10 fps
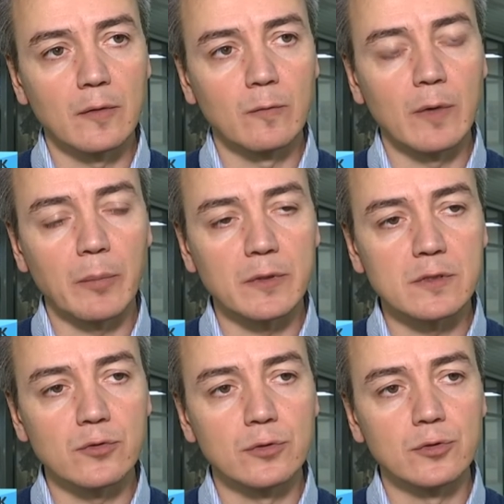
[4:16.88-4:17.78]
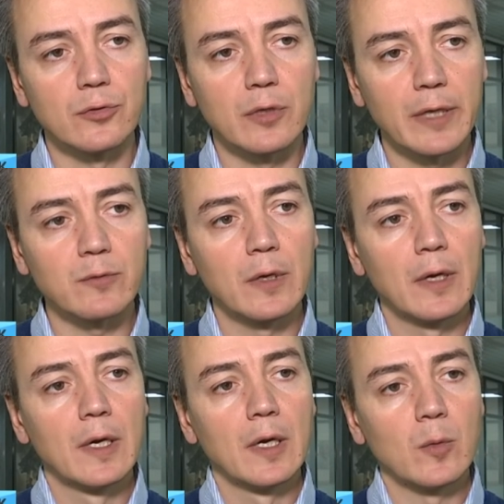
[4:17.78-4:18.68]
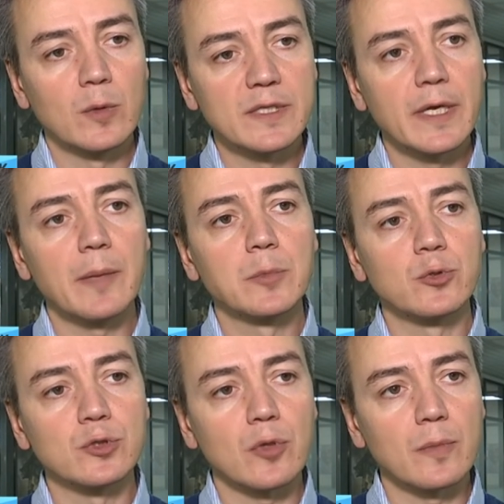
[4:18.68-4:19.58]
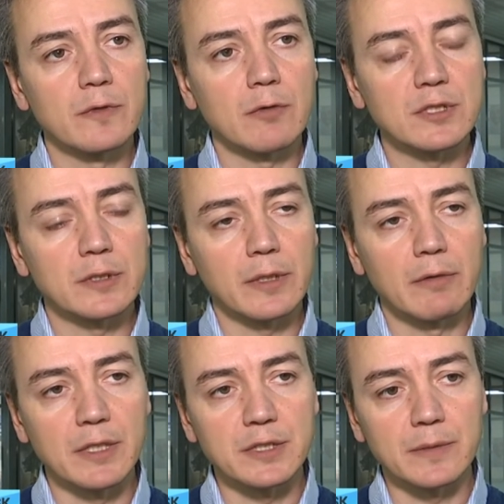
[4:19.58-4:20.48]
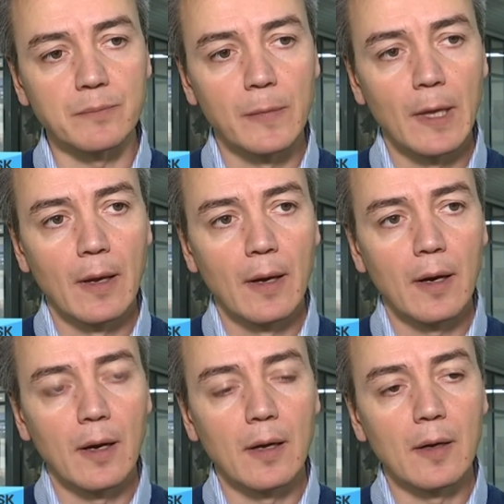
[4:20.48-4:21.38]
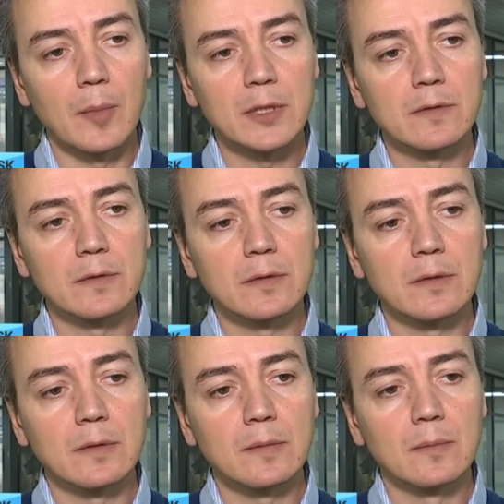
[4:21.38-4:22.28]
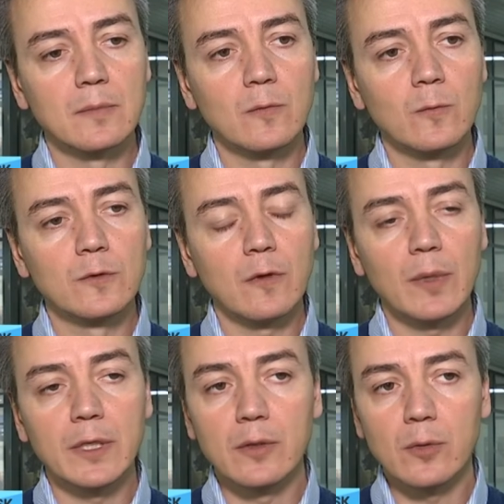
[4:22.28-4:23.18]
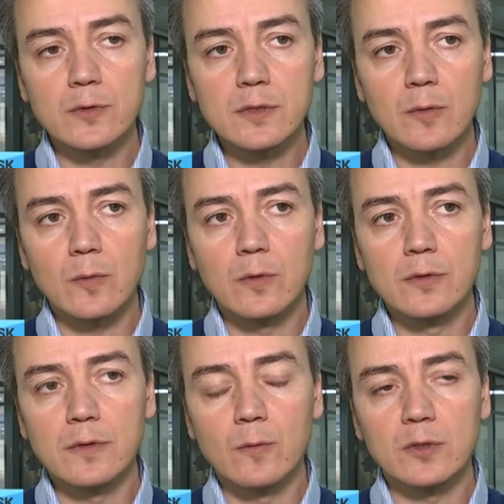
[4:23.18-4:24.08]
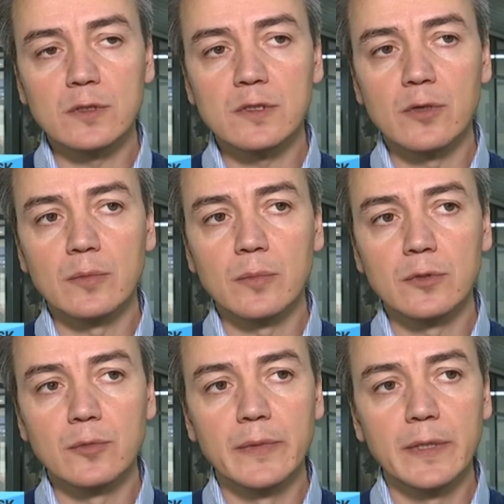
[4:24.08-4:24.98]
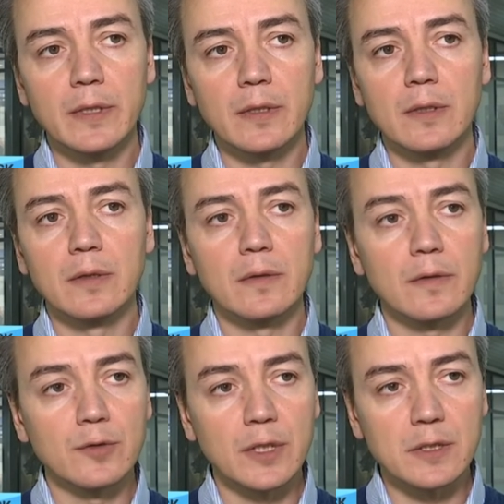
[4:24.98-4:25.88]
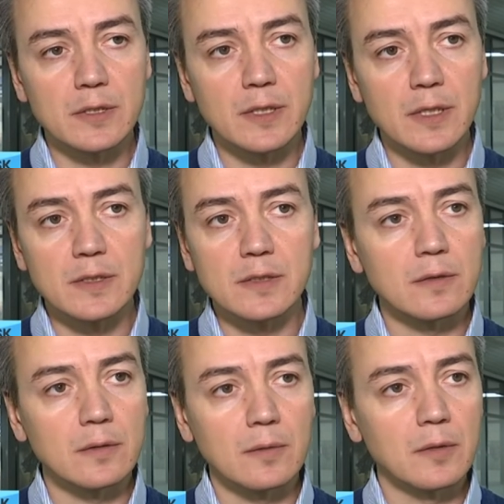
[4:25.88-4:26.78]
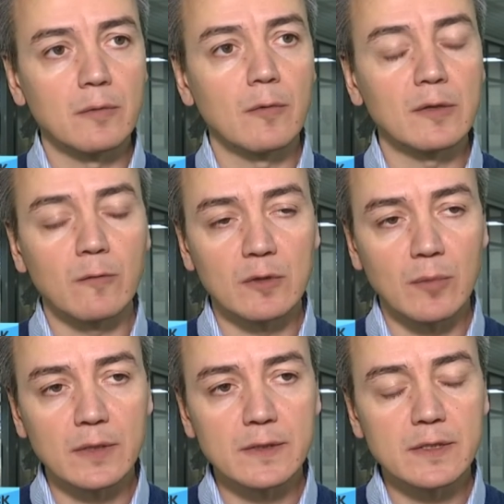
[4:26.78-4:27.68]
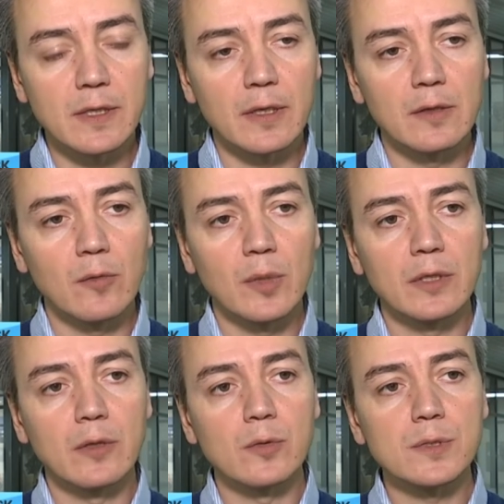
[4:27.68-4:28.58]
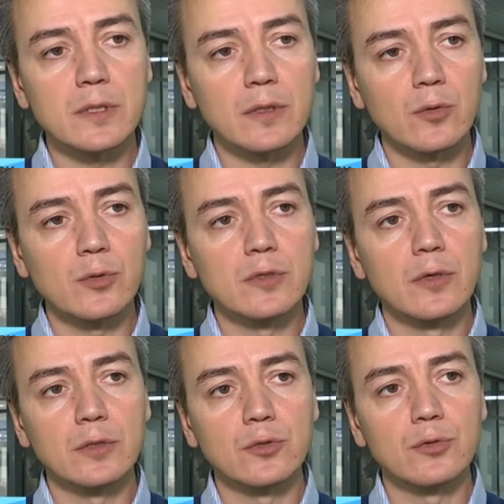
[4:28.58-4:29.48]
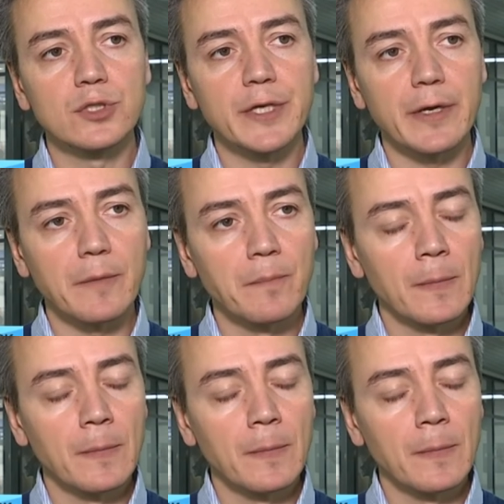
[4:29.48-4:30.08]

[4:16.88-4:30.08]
weapons to Ukraine, with the aim to stop the Russian aggression. But nobody knows what was going to be in the United States in one month, and nobody knows who is going to chair